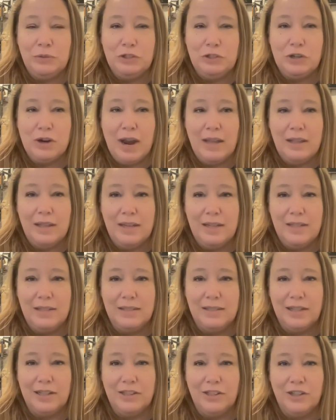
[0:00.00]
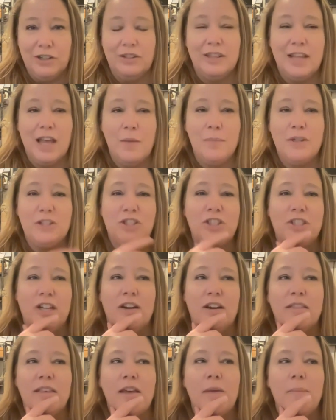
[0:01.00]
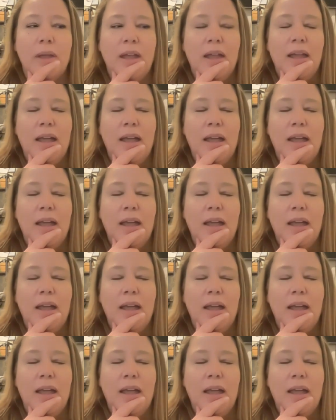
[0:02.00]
try these and learn them and share them.